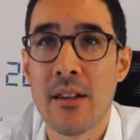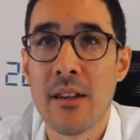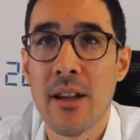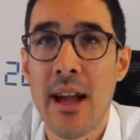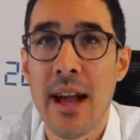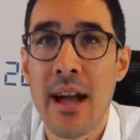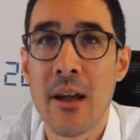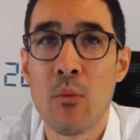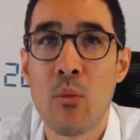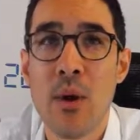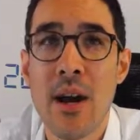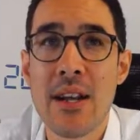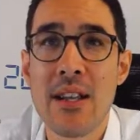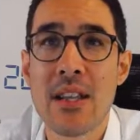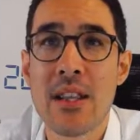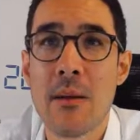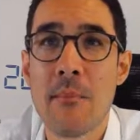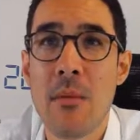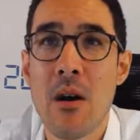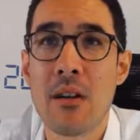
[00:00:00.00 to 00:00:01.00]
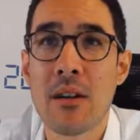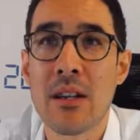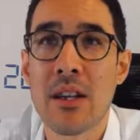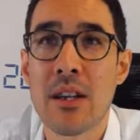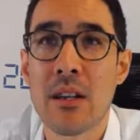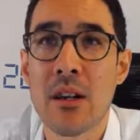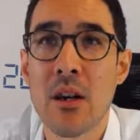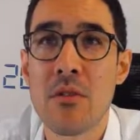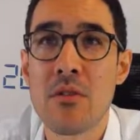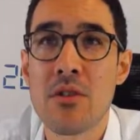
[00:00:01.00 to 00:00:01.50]
And where did the market
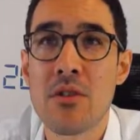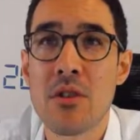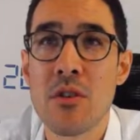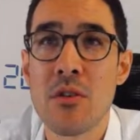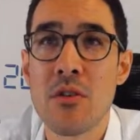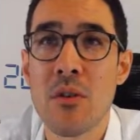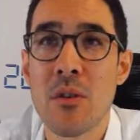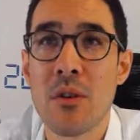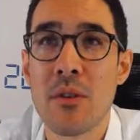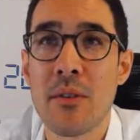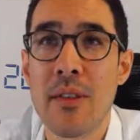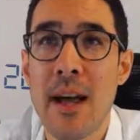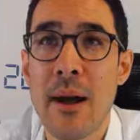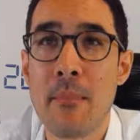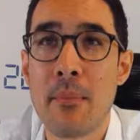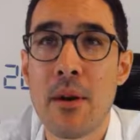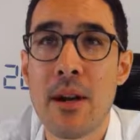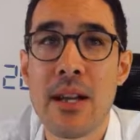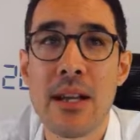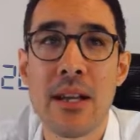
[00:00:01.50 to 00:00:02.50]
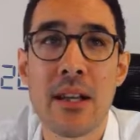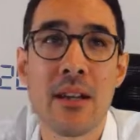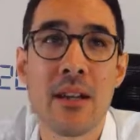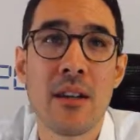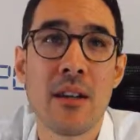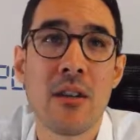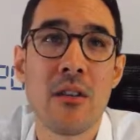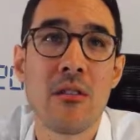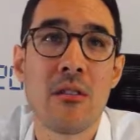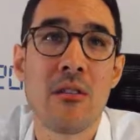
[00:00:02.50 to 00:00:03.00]
go to on that break?
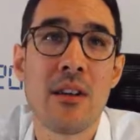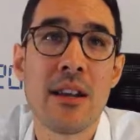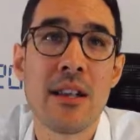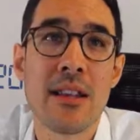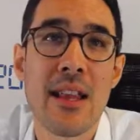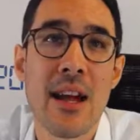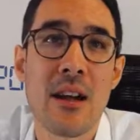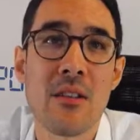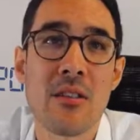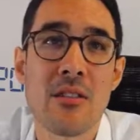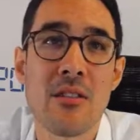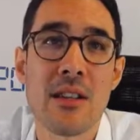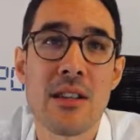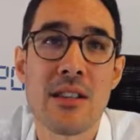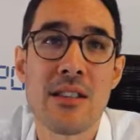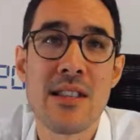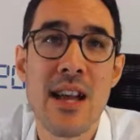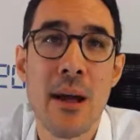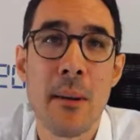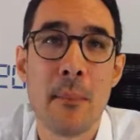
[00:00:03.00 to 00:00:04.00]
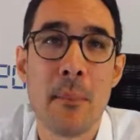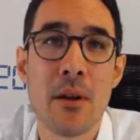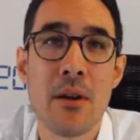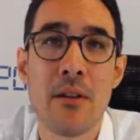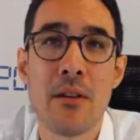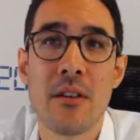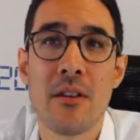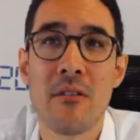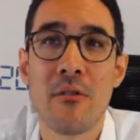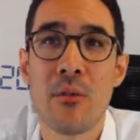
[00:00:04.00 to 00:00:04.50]
Right down to the exact
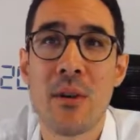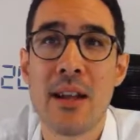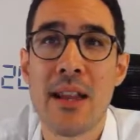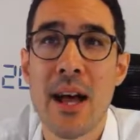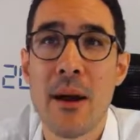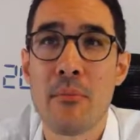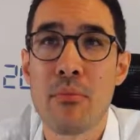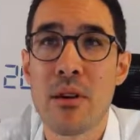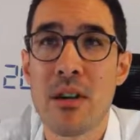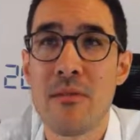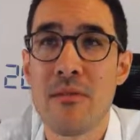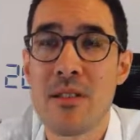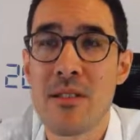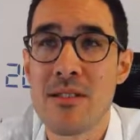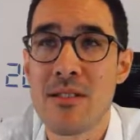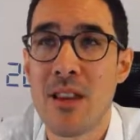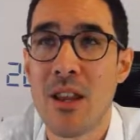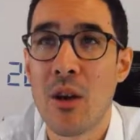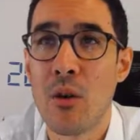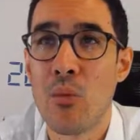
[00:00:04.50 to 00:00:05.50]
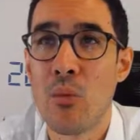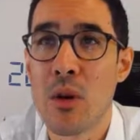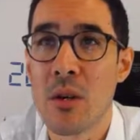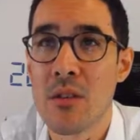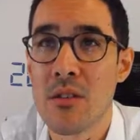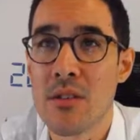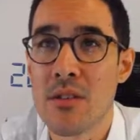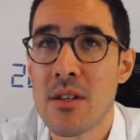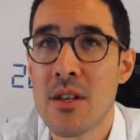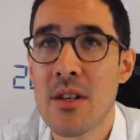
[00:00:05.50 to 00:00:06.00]
period of where that previous low
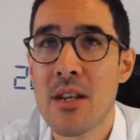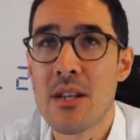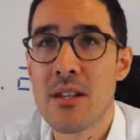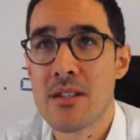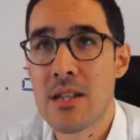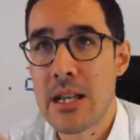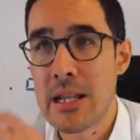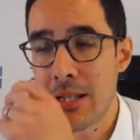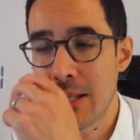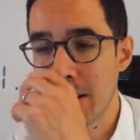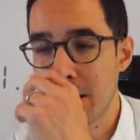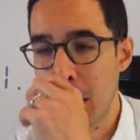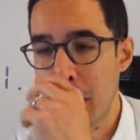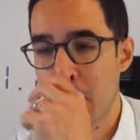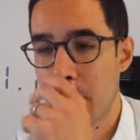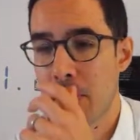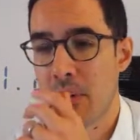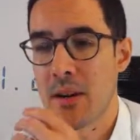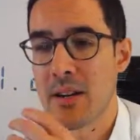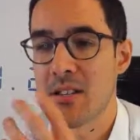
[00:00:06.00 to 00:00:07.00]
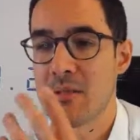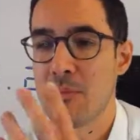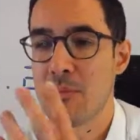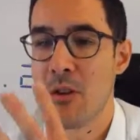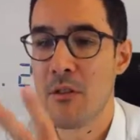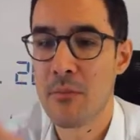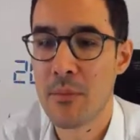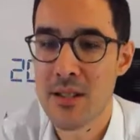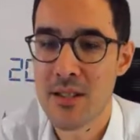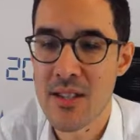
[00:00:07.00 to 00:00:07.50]
was. So this is how price
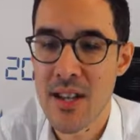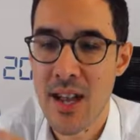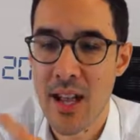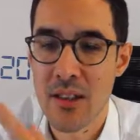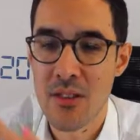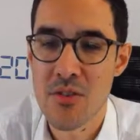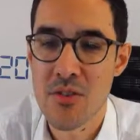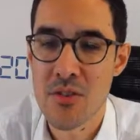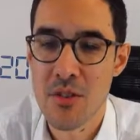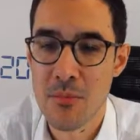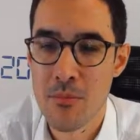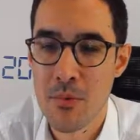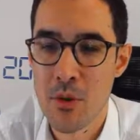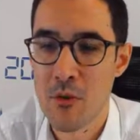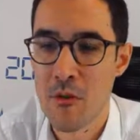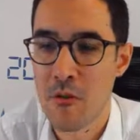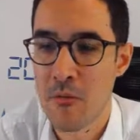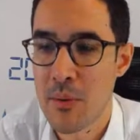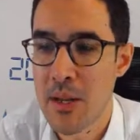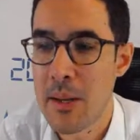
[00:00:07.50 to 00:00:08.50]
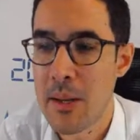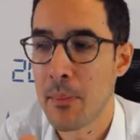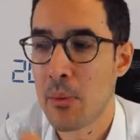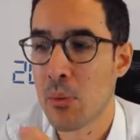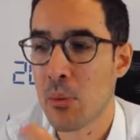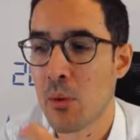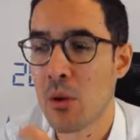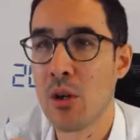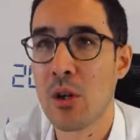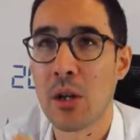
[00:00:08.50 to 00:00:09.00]
movement tends to move. People
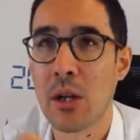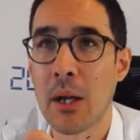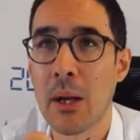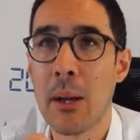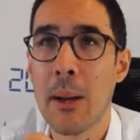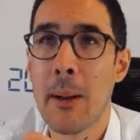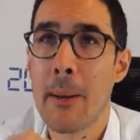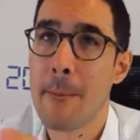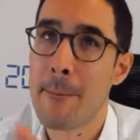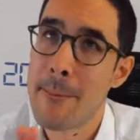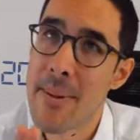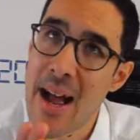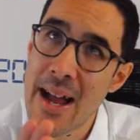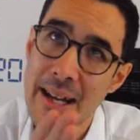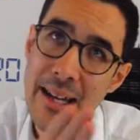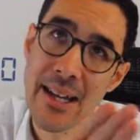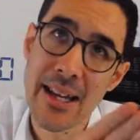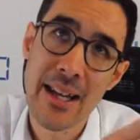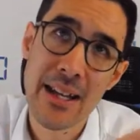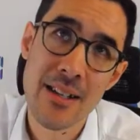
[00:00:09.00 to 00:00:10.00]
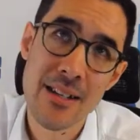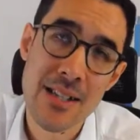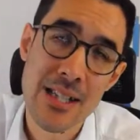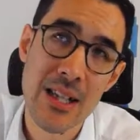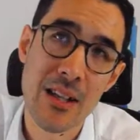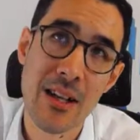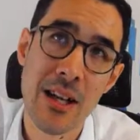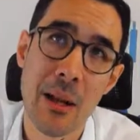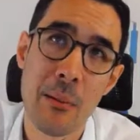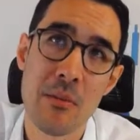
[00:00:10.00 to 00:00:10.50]
look back in
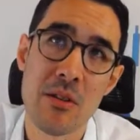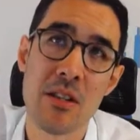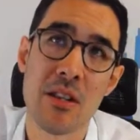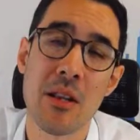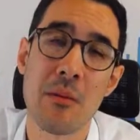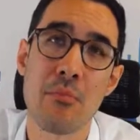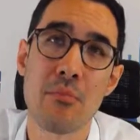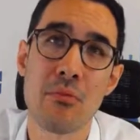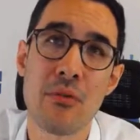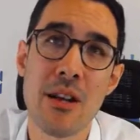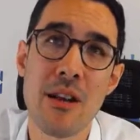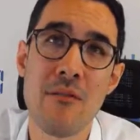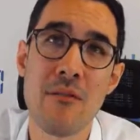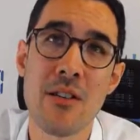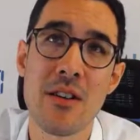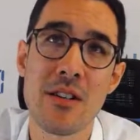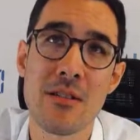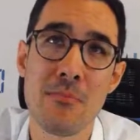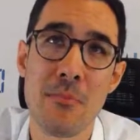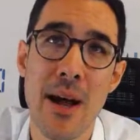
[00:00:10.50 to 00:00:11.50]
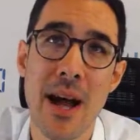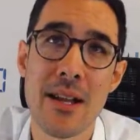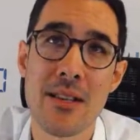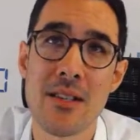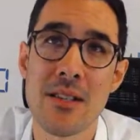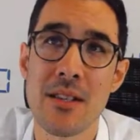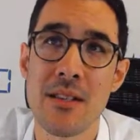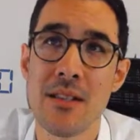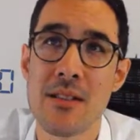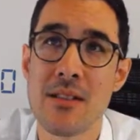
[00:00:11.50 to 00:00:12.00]
time to the previous
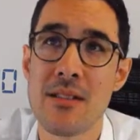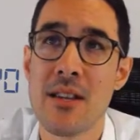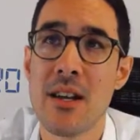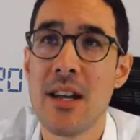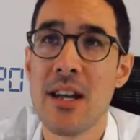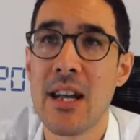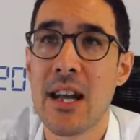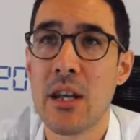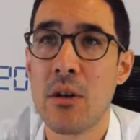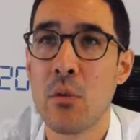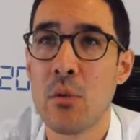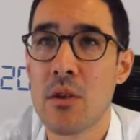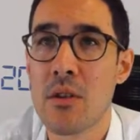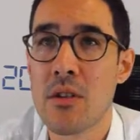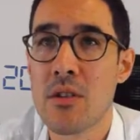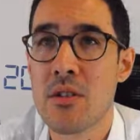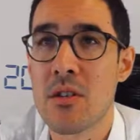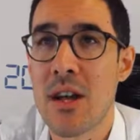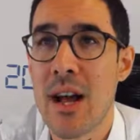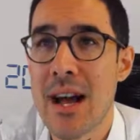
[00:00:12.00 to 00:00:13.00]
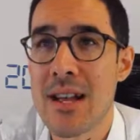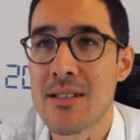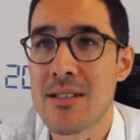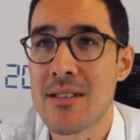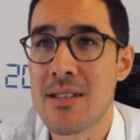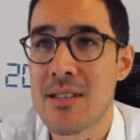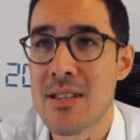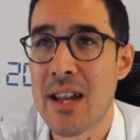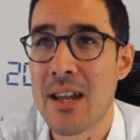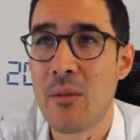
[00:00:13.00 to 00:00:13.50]
patterns in order to
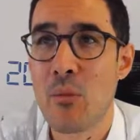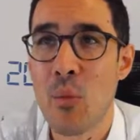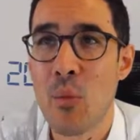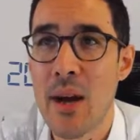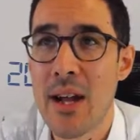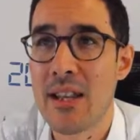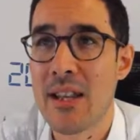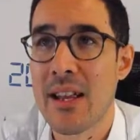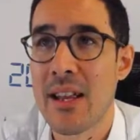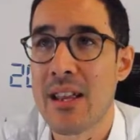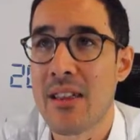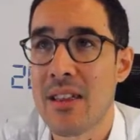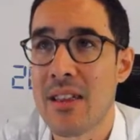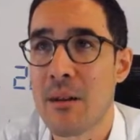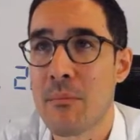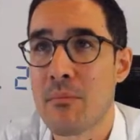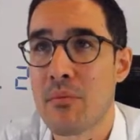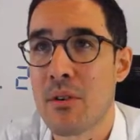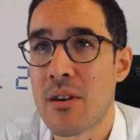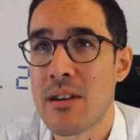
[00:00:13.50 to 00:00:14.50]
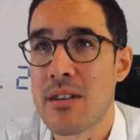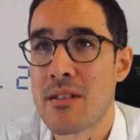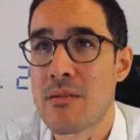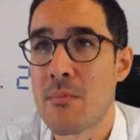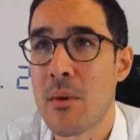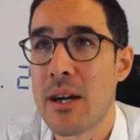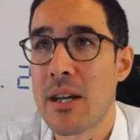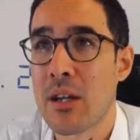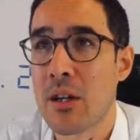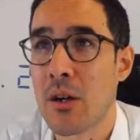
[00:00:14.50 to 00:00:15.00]
ascertain where do they think price
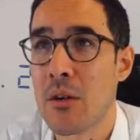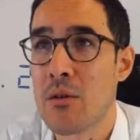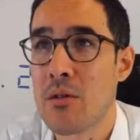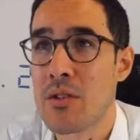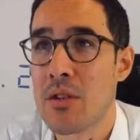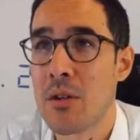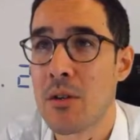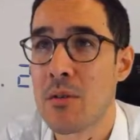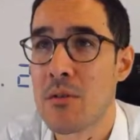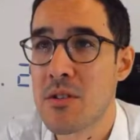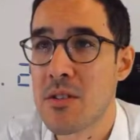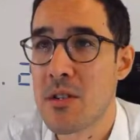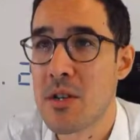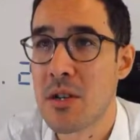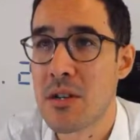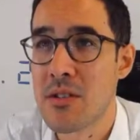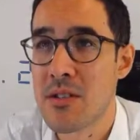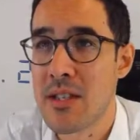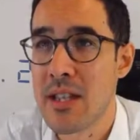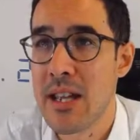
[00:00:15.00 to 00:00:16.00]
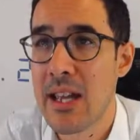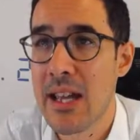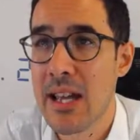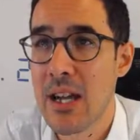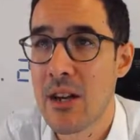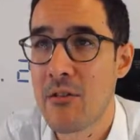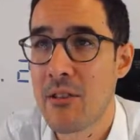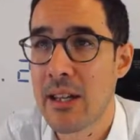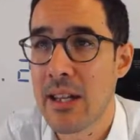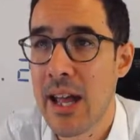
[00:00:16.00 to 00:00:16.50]
might go to. So you can see
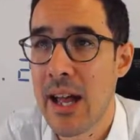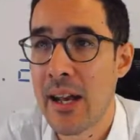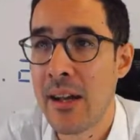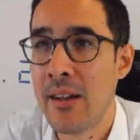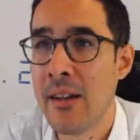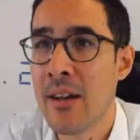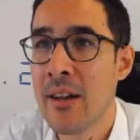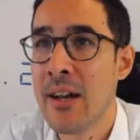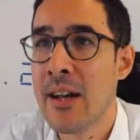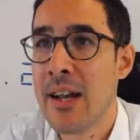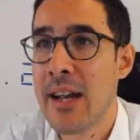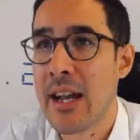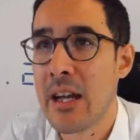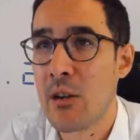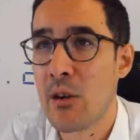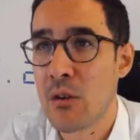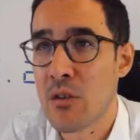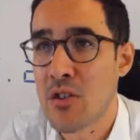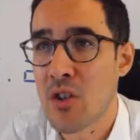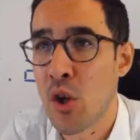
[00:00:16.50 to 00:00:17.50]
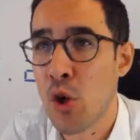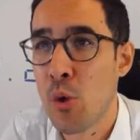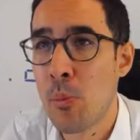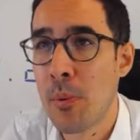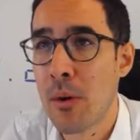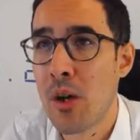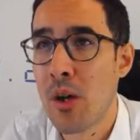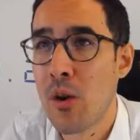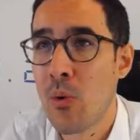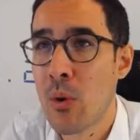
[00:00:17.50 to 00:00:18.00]
here again in
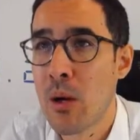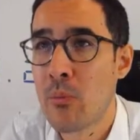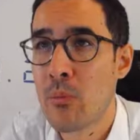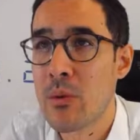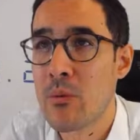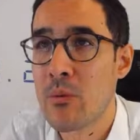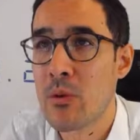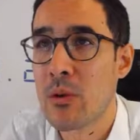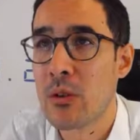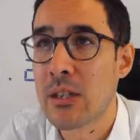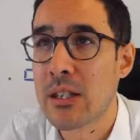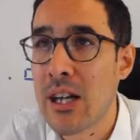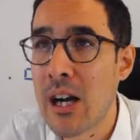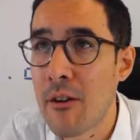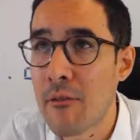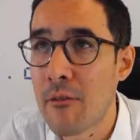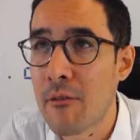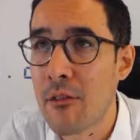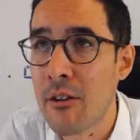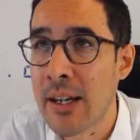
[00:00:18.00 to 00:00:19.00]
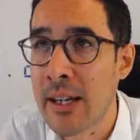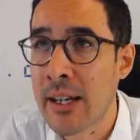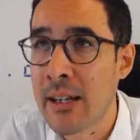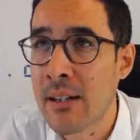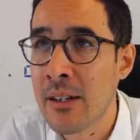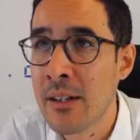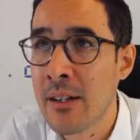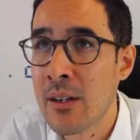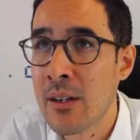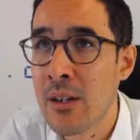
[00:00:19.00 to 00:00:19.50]
October when we were recovering,
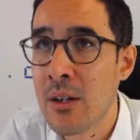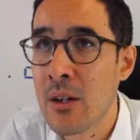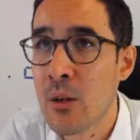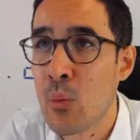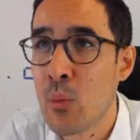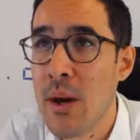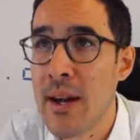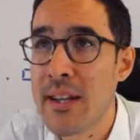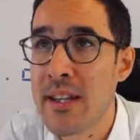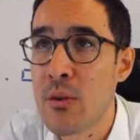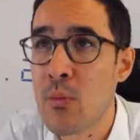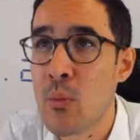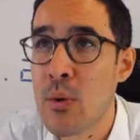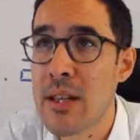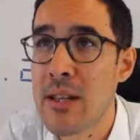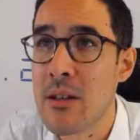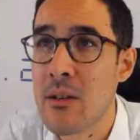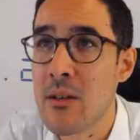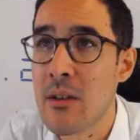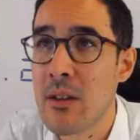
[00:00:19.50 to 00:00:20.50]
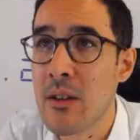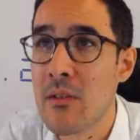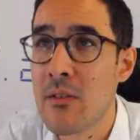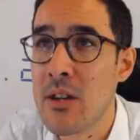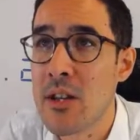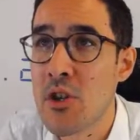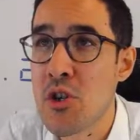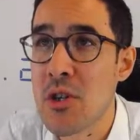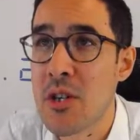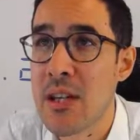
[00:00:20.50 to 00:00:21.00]
where did we
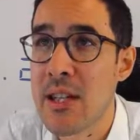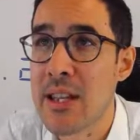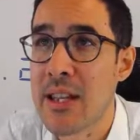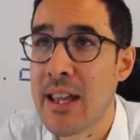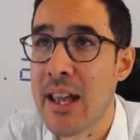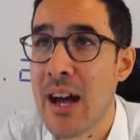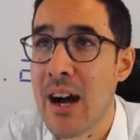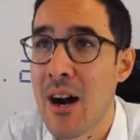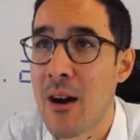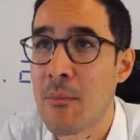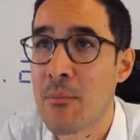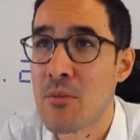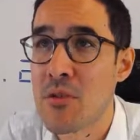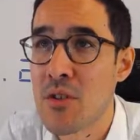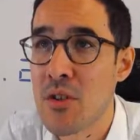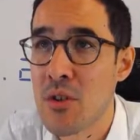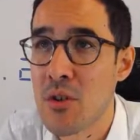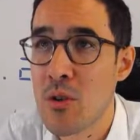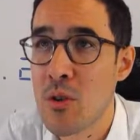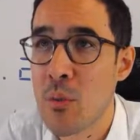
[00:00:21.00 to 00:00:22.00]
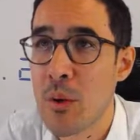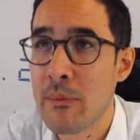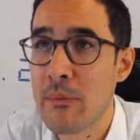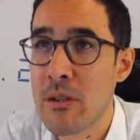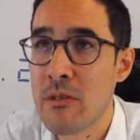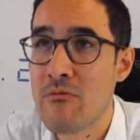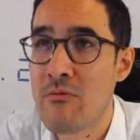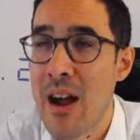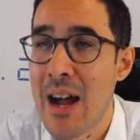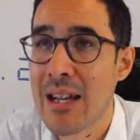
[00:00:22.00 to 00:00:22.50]
initially get up to when we
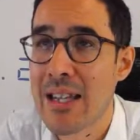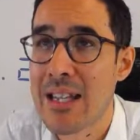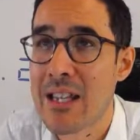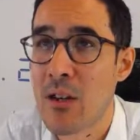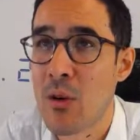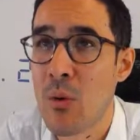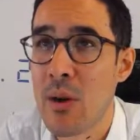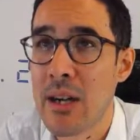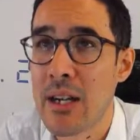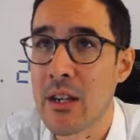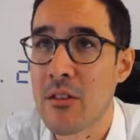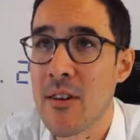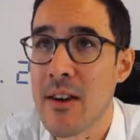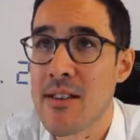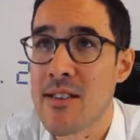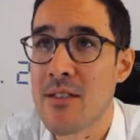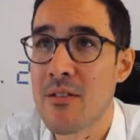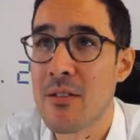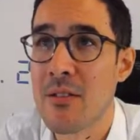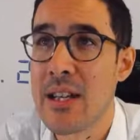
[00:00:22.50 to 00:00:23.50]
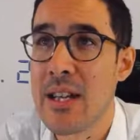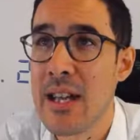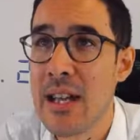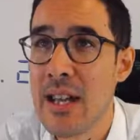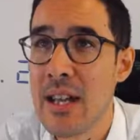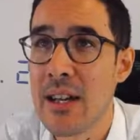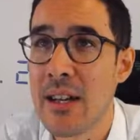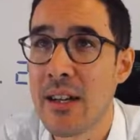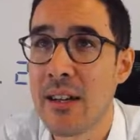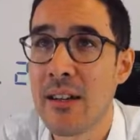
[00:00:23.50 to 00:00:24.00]
rallied quite aggressively
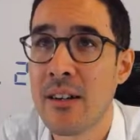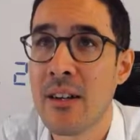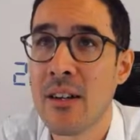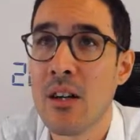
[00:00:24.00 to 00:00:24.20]
here?